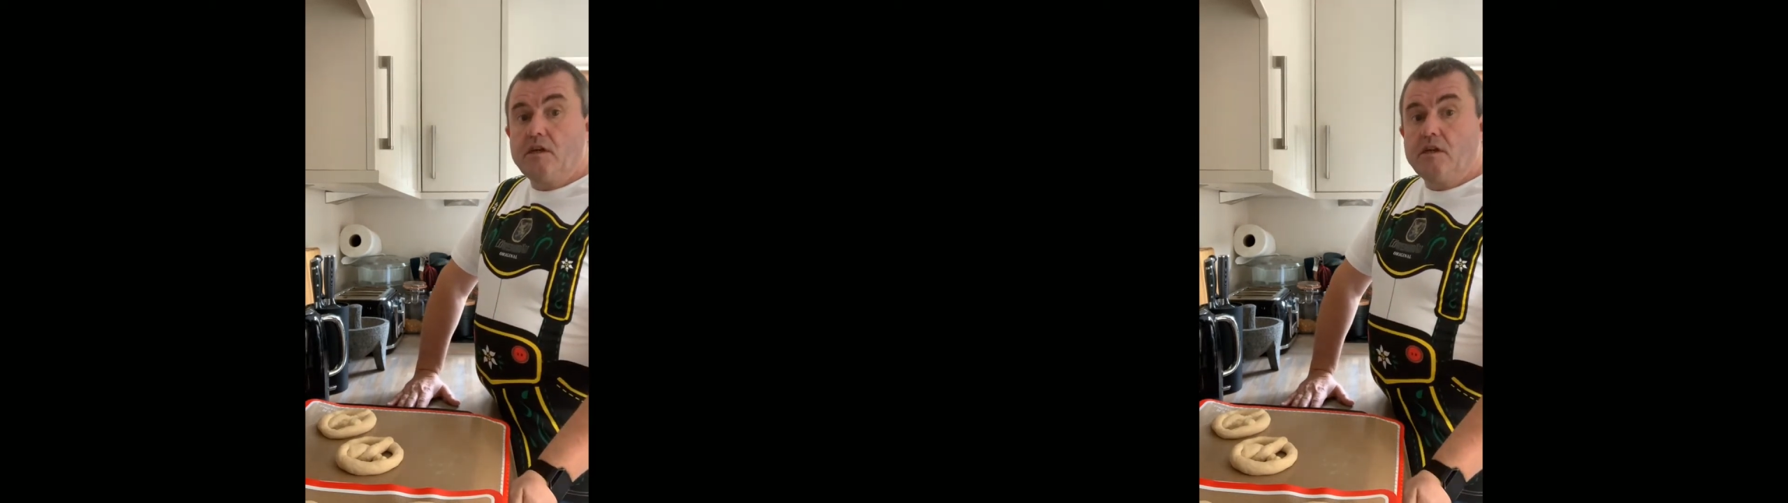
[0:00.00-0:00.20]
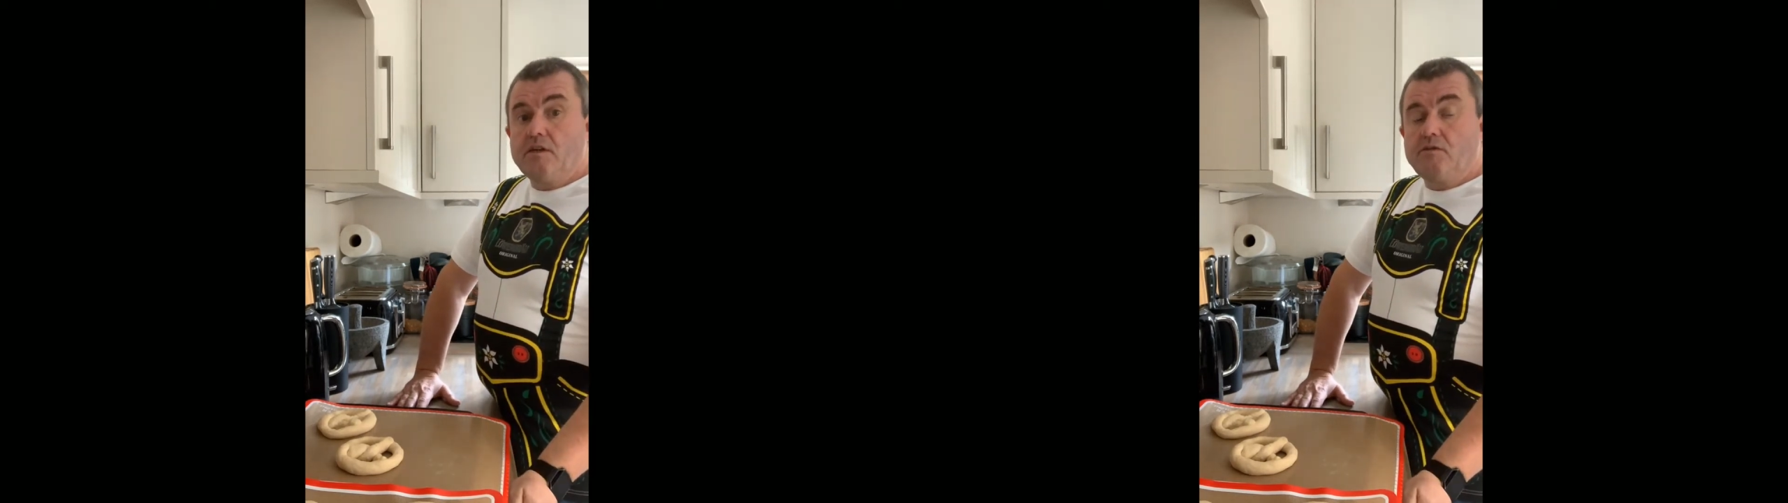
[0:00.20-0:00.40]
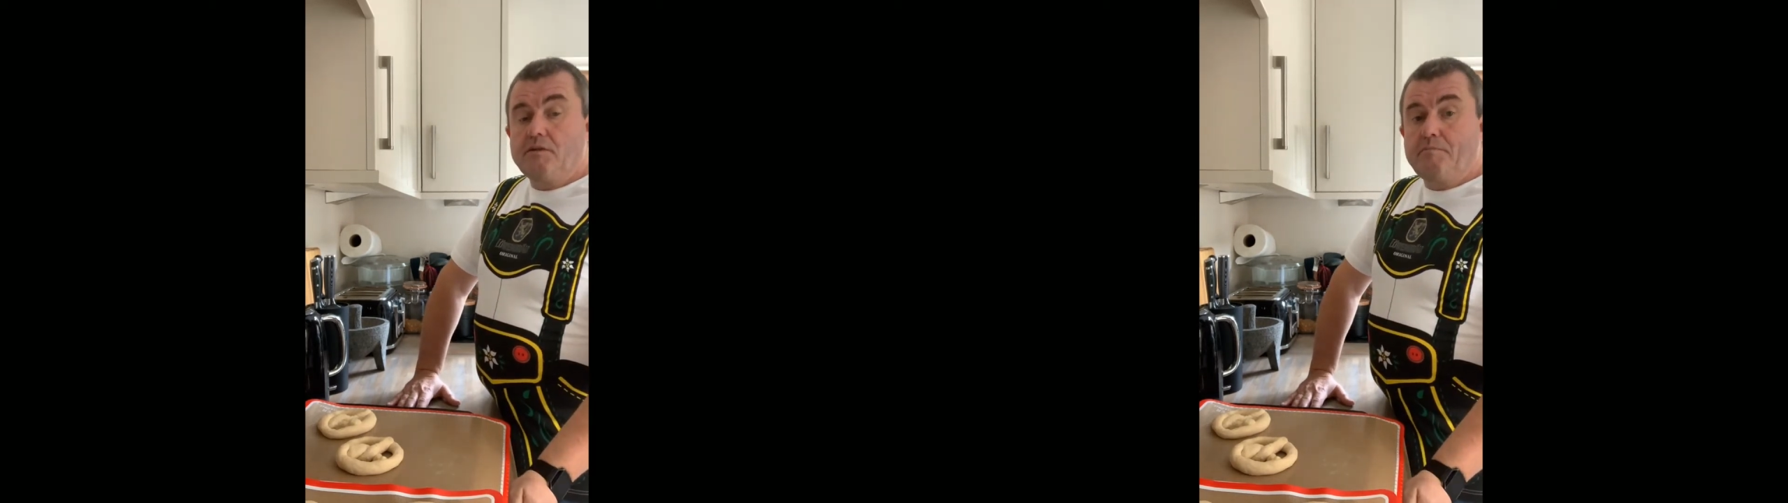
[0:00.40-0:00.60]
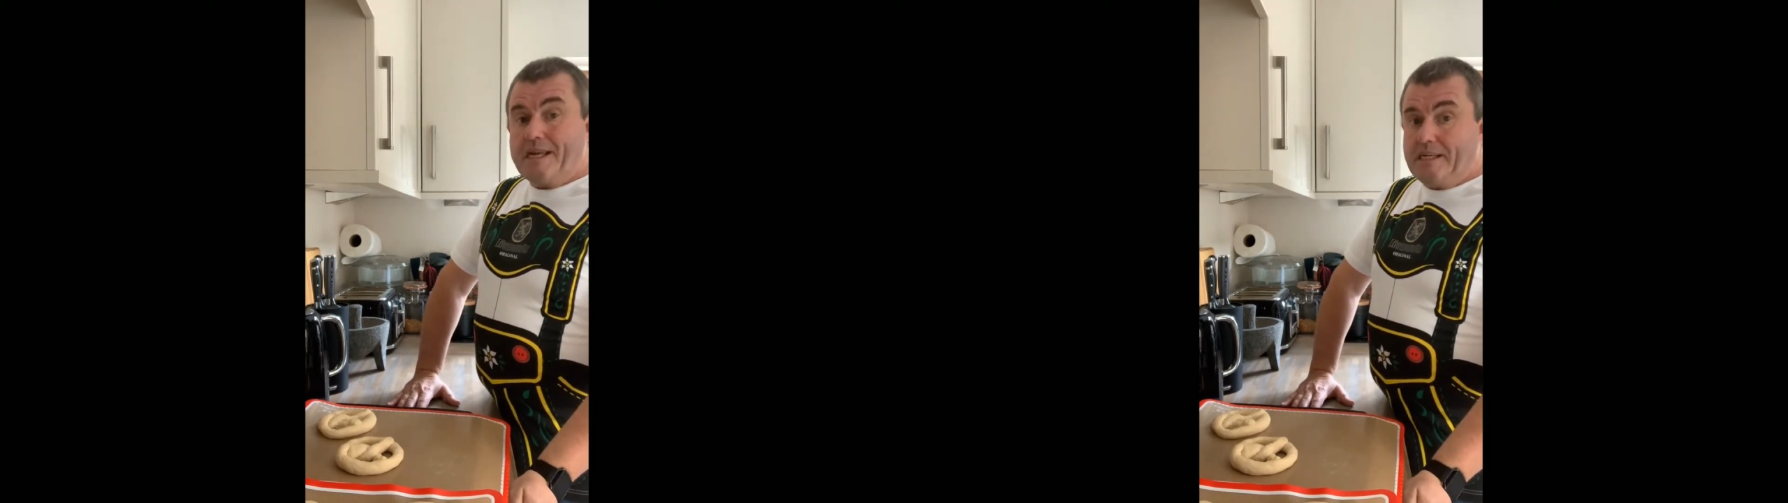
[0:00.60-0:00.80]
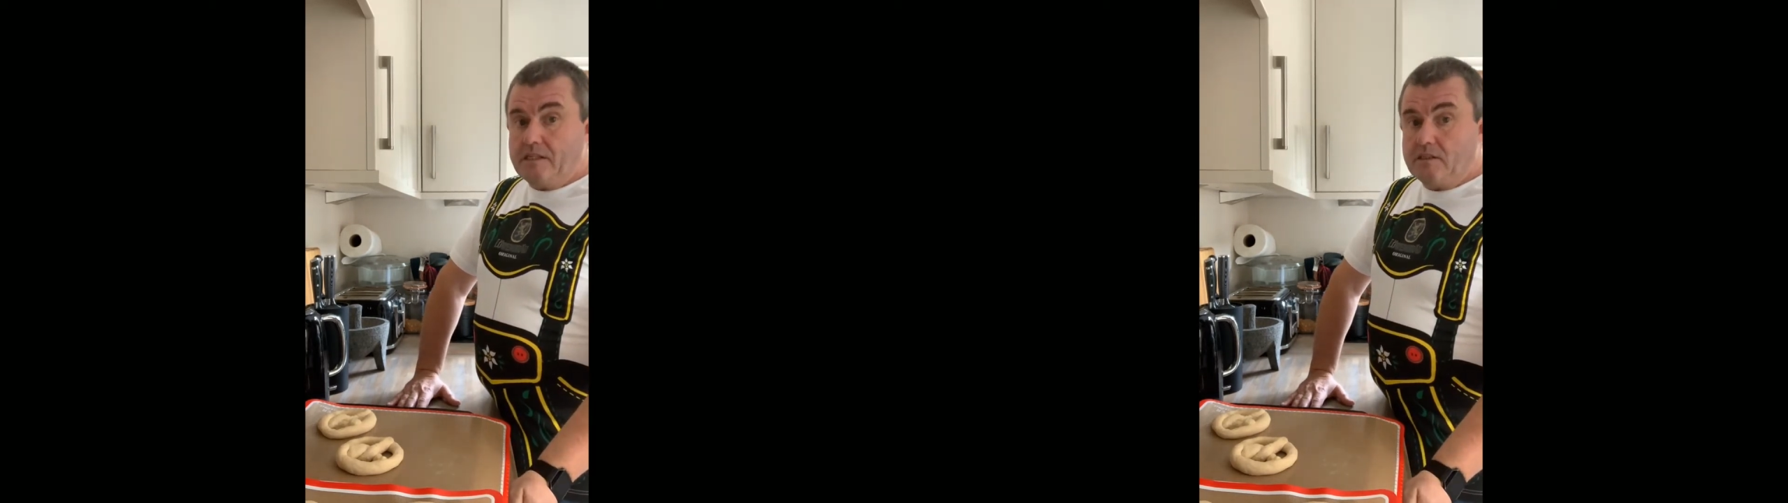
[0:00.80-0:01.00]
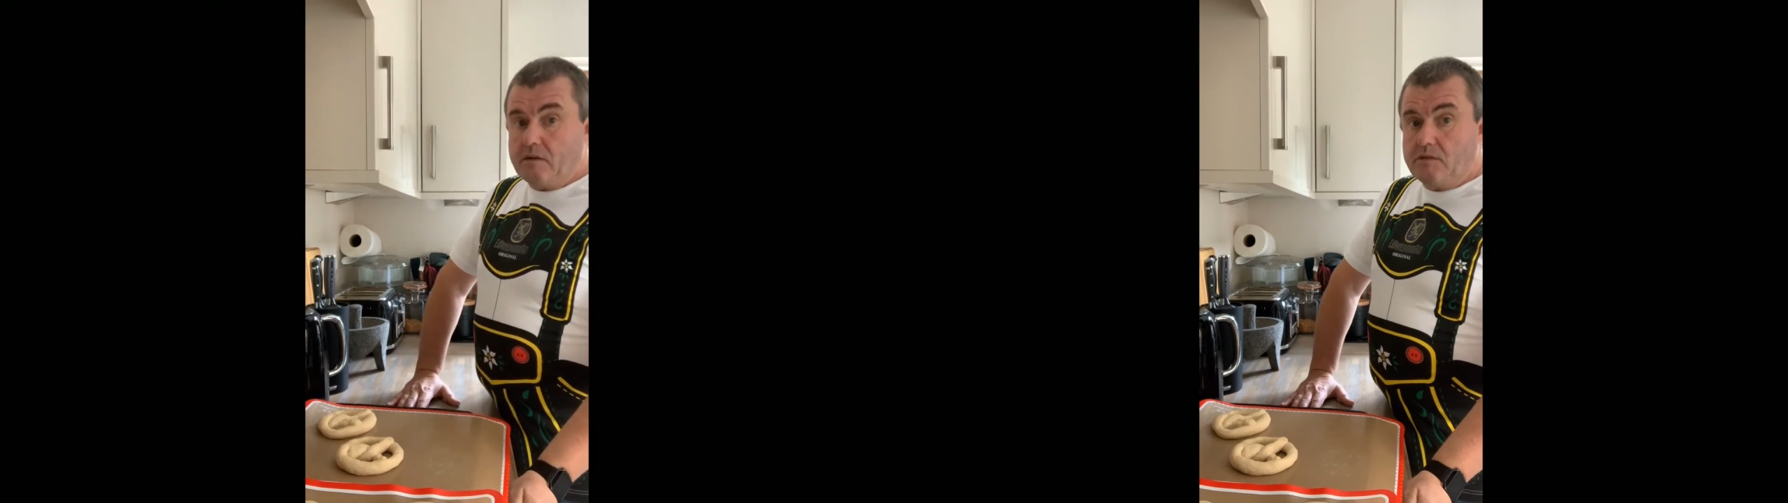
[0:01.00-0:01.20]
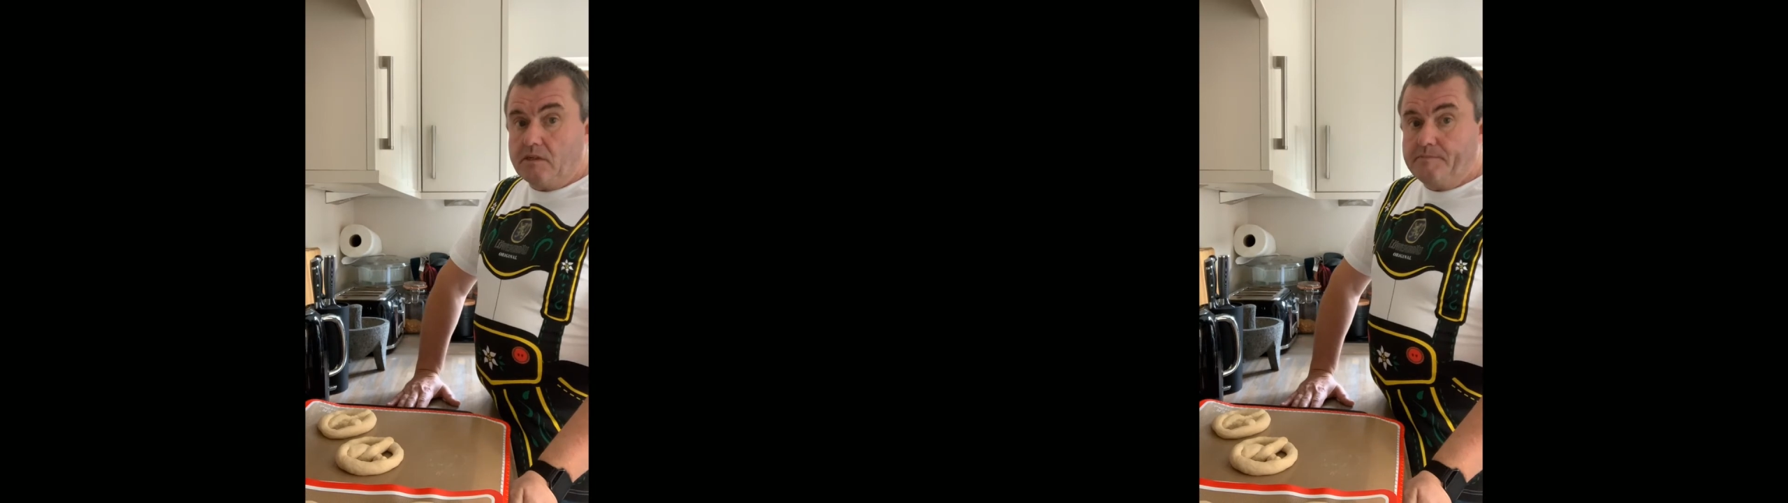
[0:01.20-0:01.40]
using baking soda.